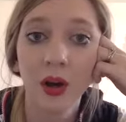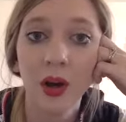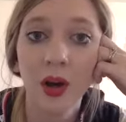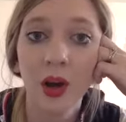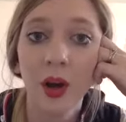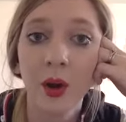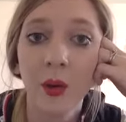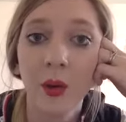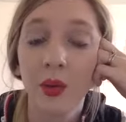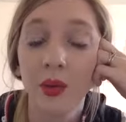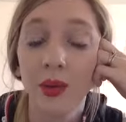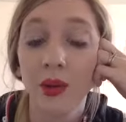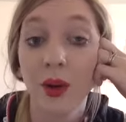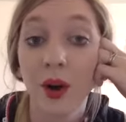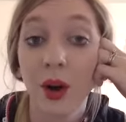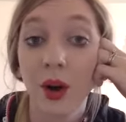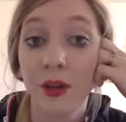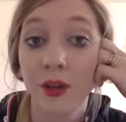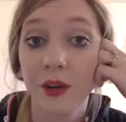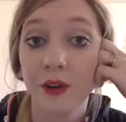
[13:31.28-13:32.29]
when they're
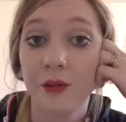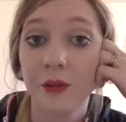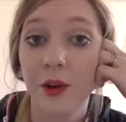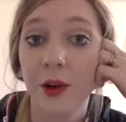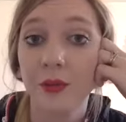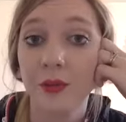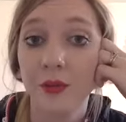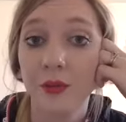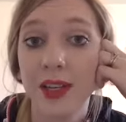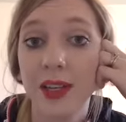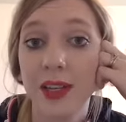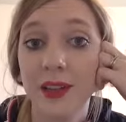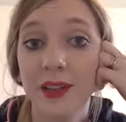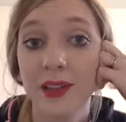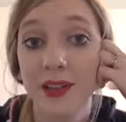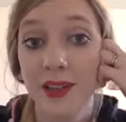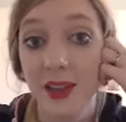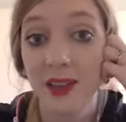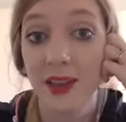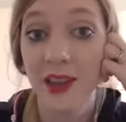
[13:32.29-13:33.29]
on their phone, we can
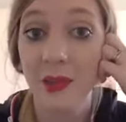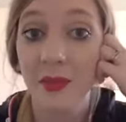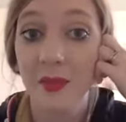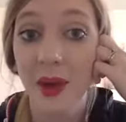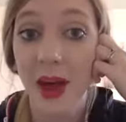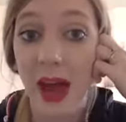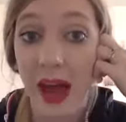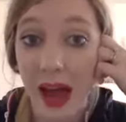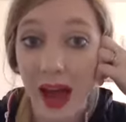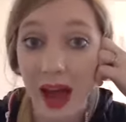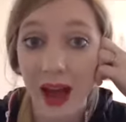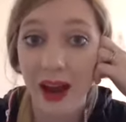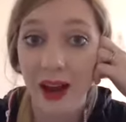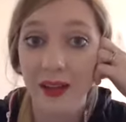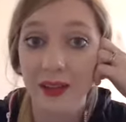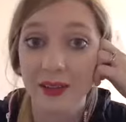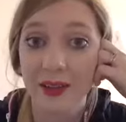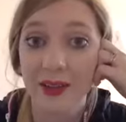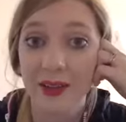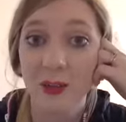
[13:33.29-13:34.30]
send them
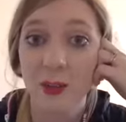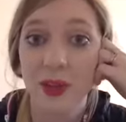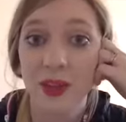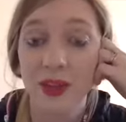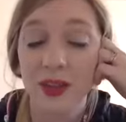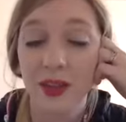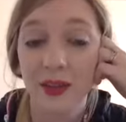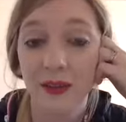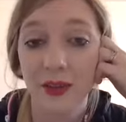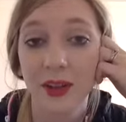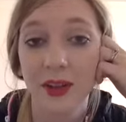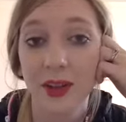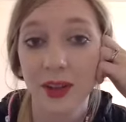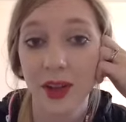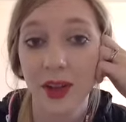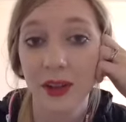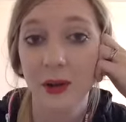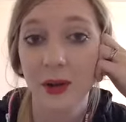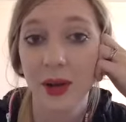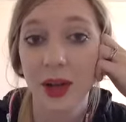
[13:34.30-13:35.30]
ads specific to that
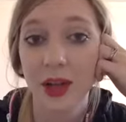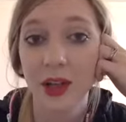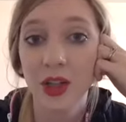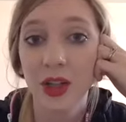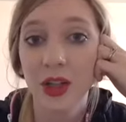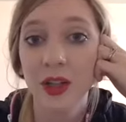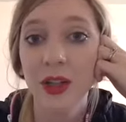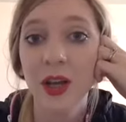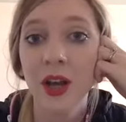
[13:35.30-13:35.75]
location.